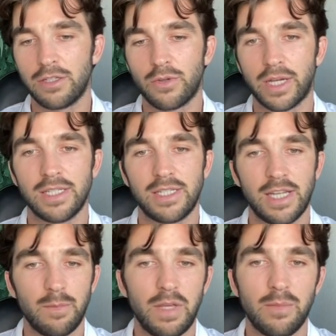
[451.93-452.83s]
So I can
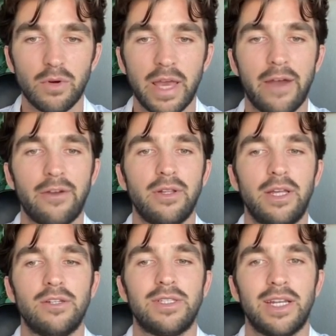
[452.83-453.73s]
send people
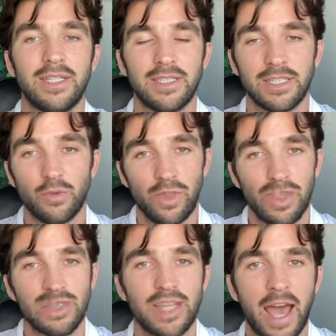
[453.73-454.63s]
calculators that exist
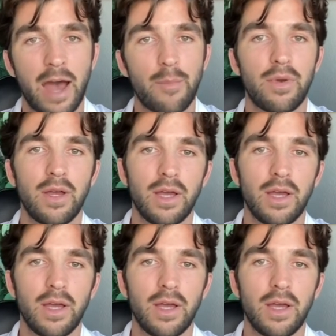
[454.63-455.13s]
within this app